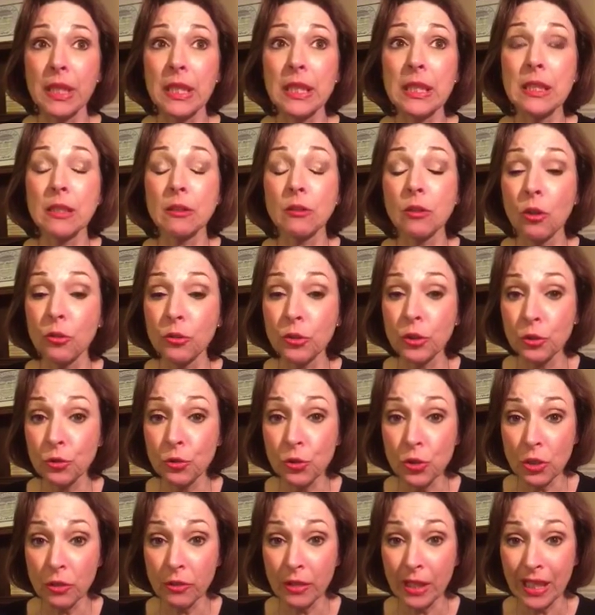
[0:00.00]
in a
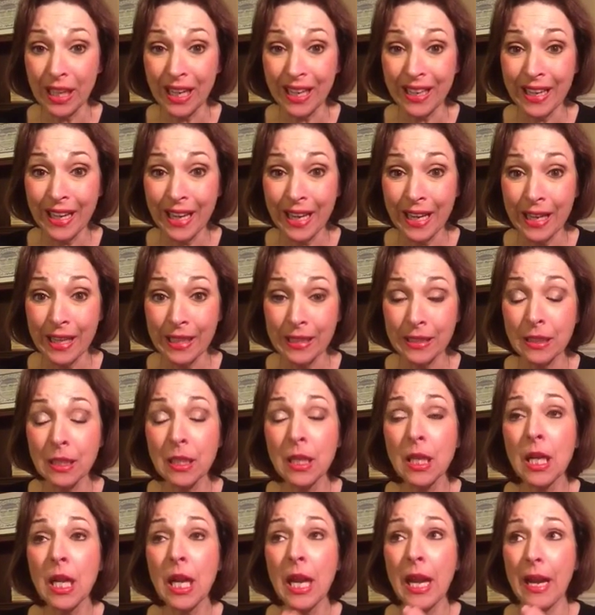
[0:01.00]
locution that I had
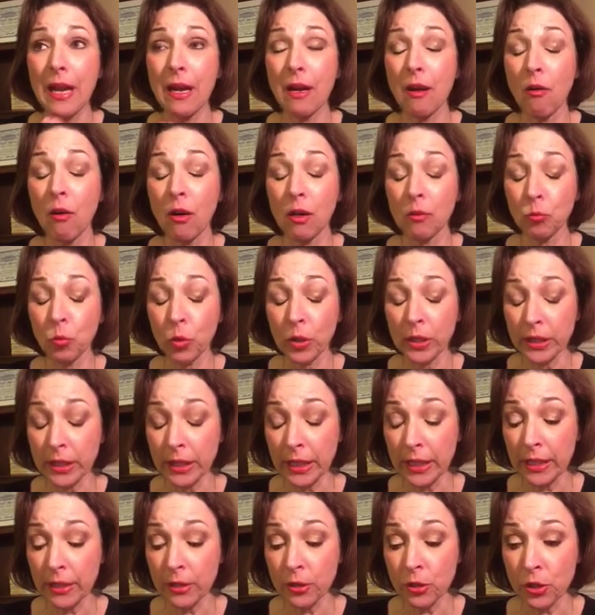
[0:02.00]
on one
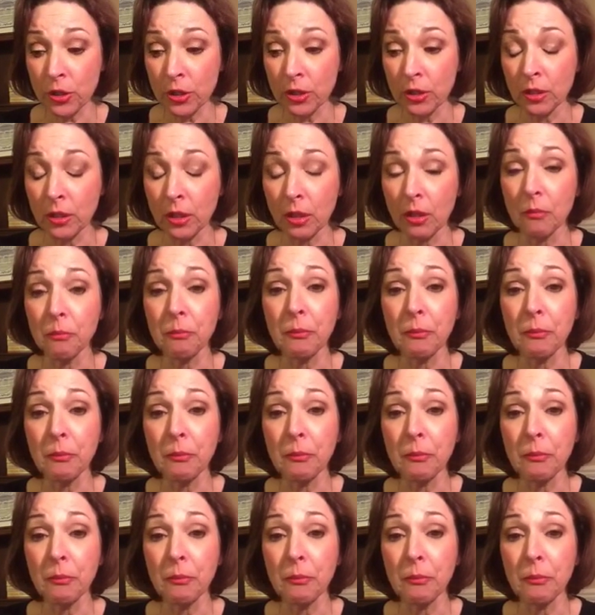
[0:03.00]
occasion,